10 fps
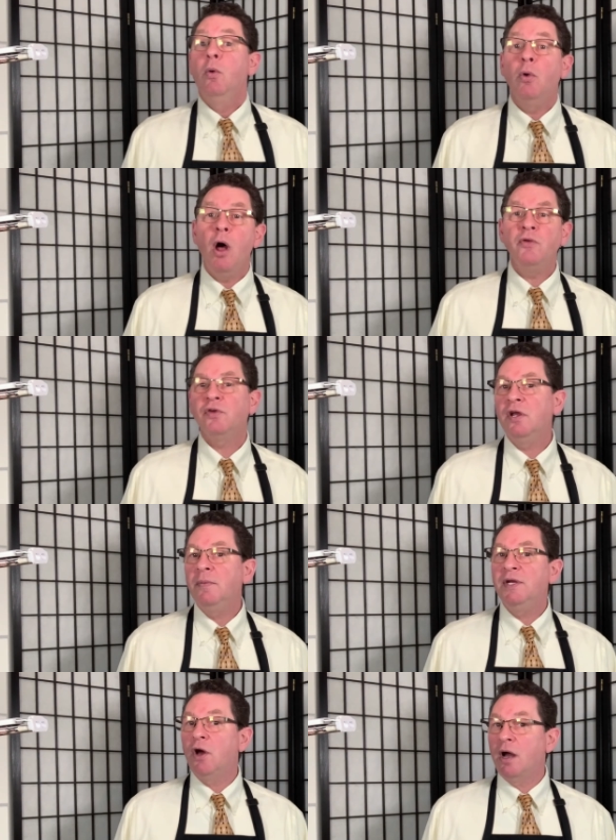We're also going
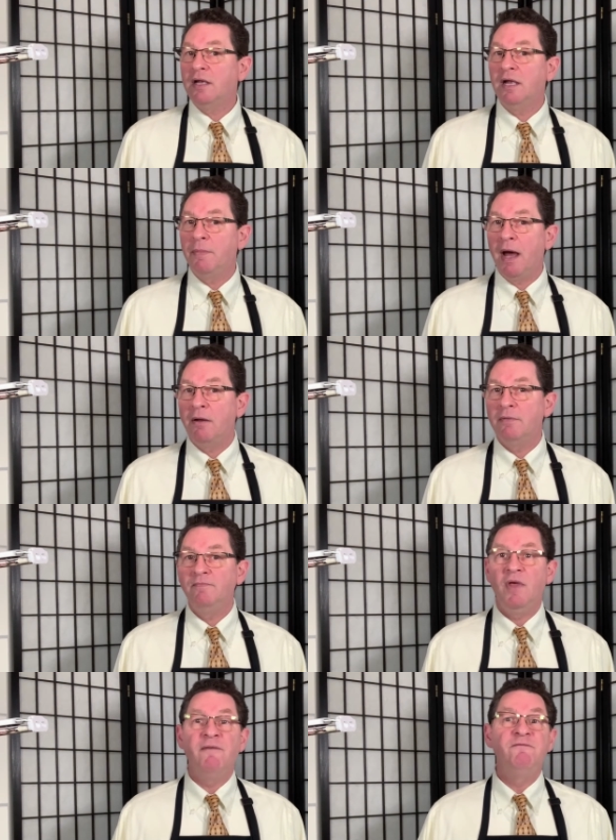to be talking about
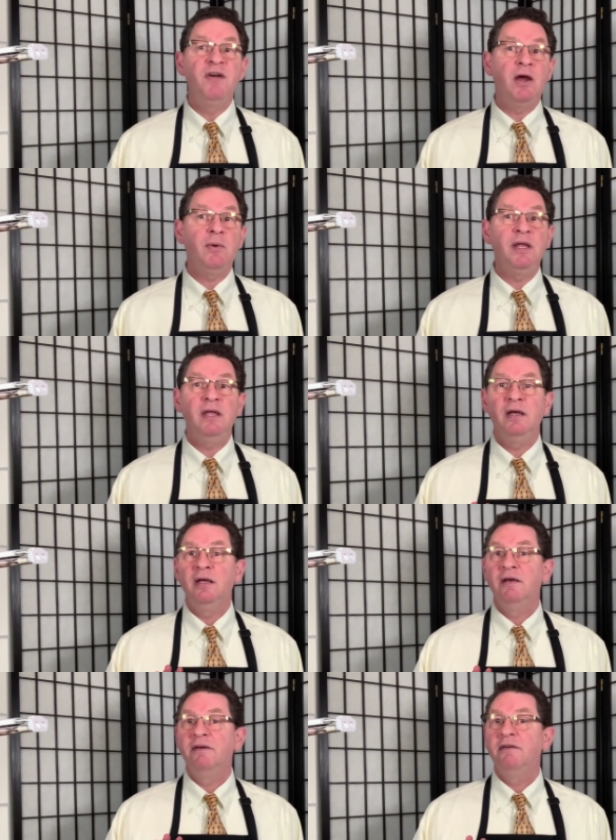a very
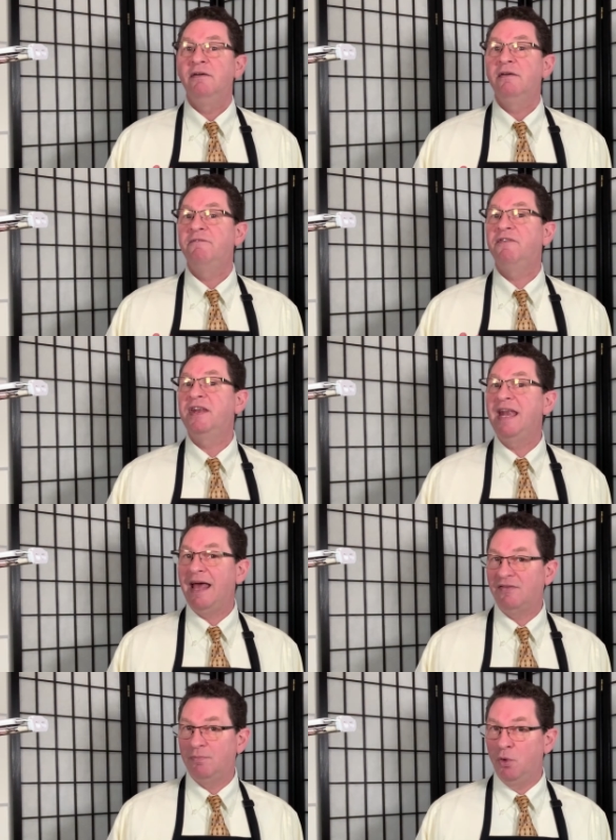
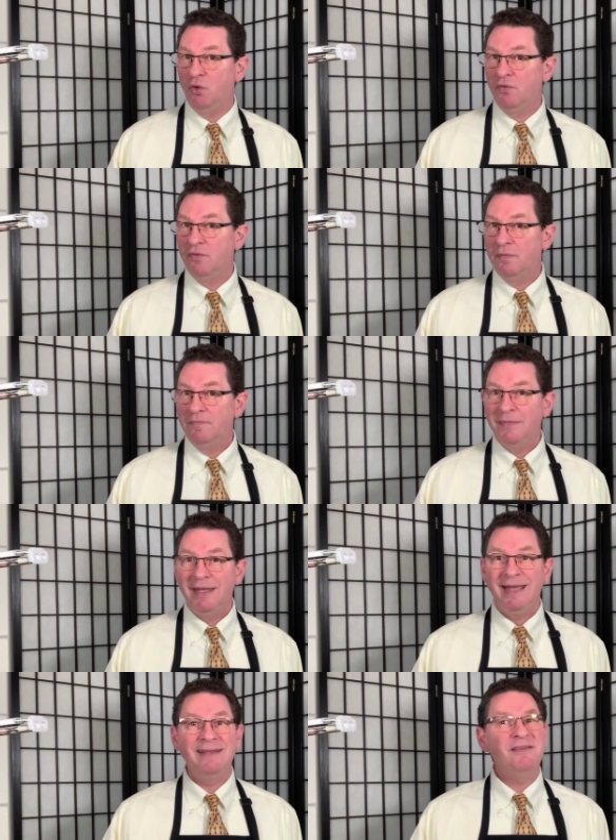finesse move.
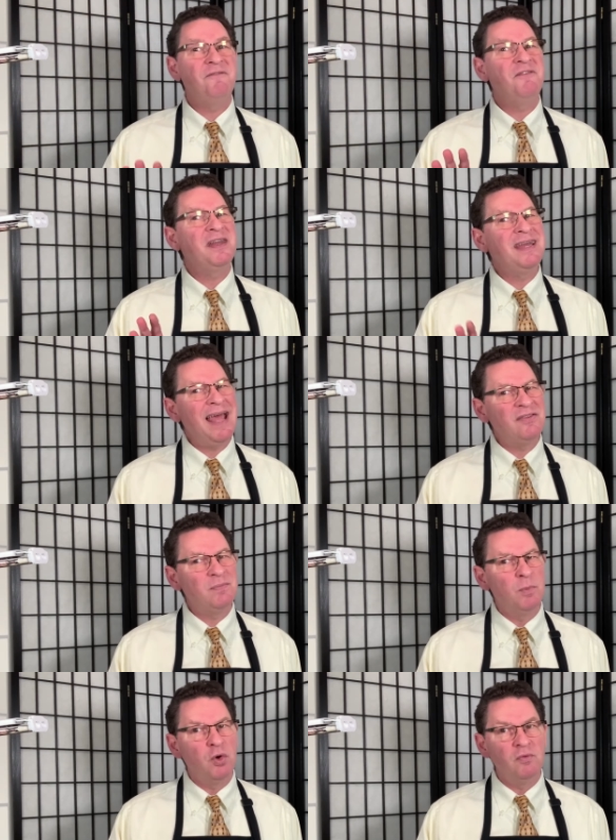It's a
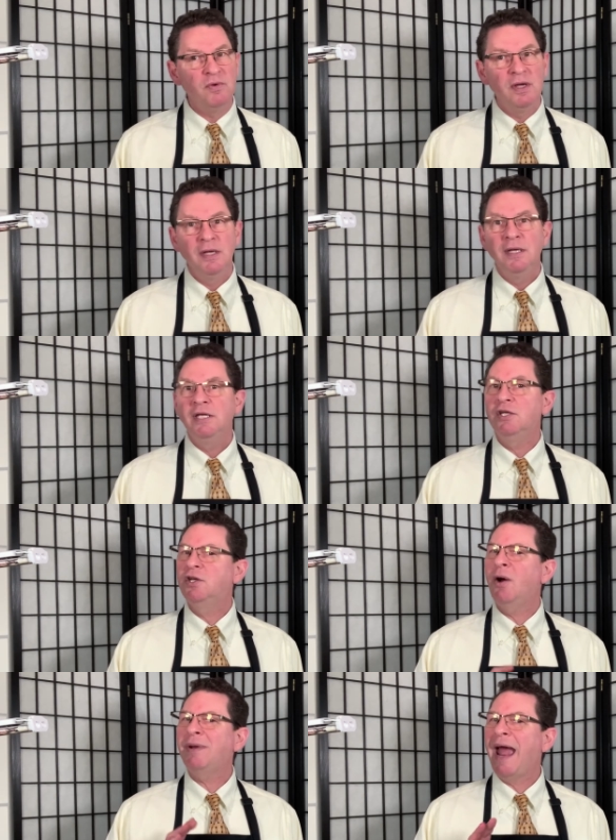finesse move. You
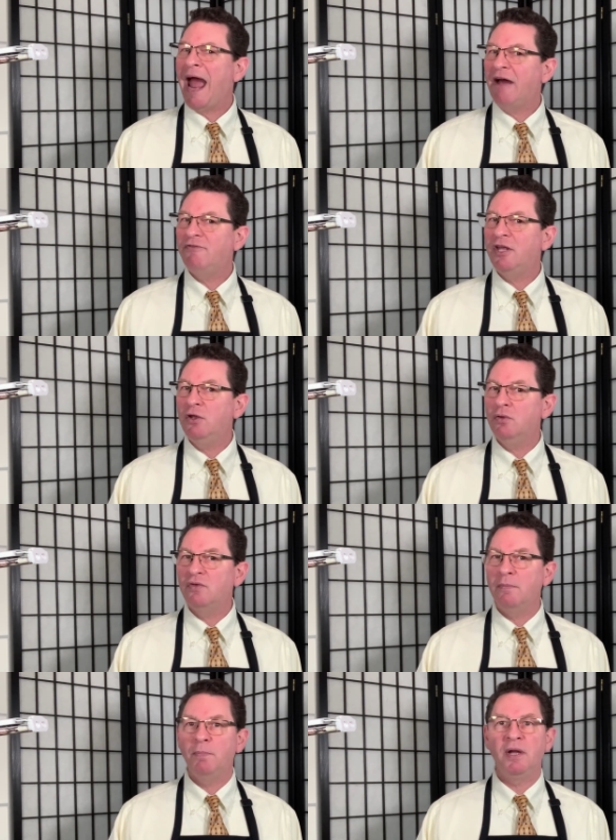don't have to
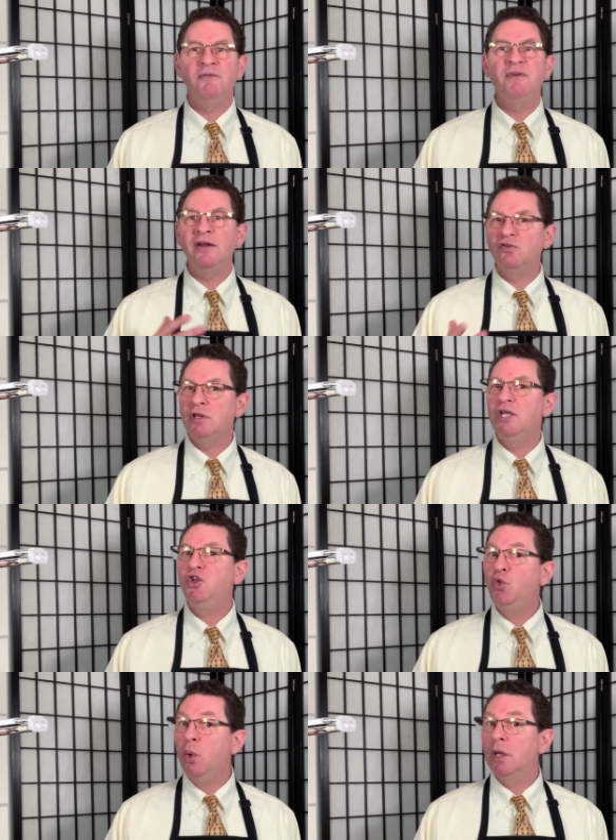use it, but eventually
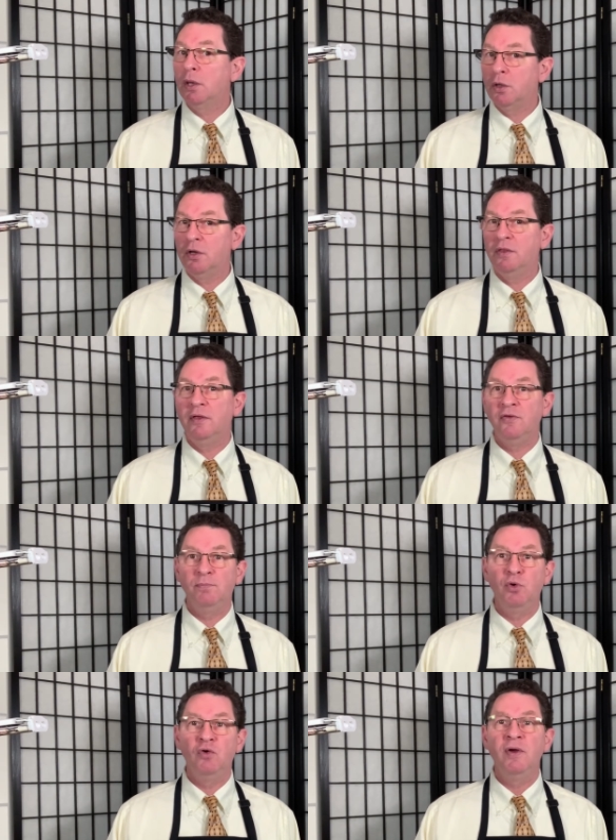you will learn this
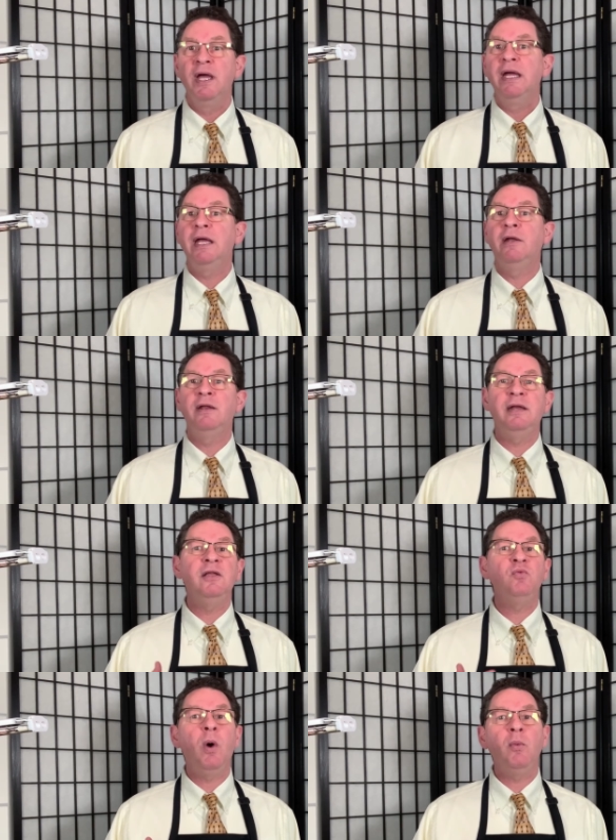move, and it
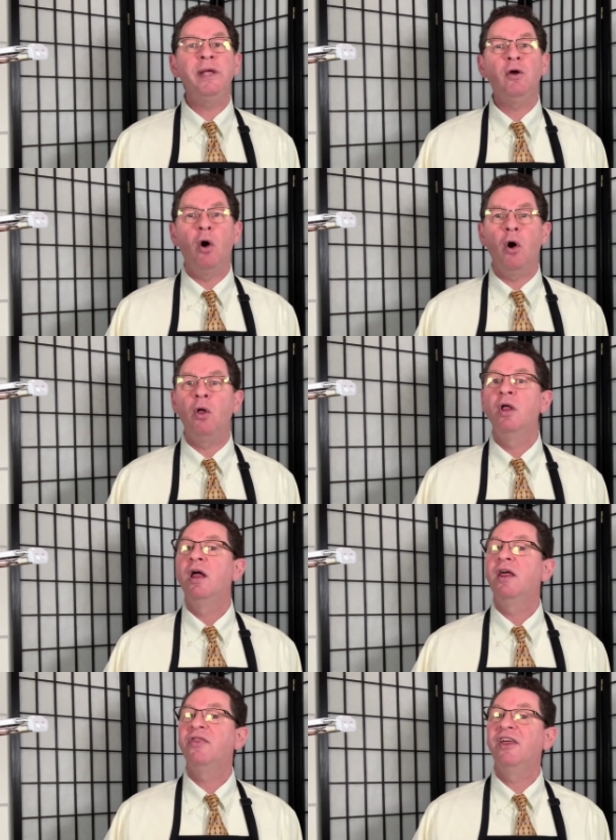is what we call
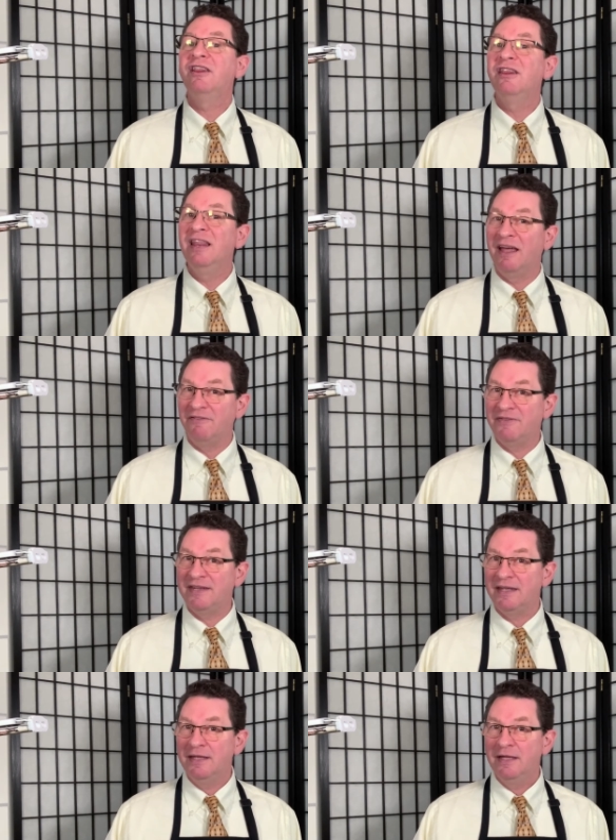the lift.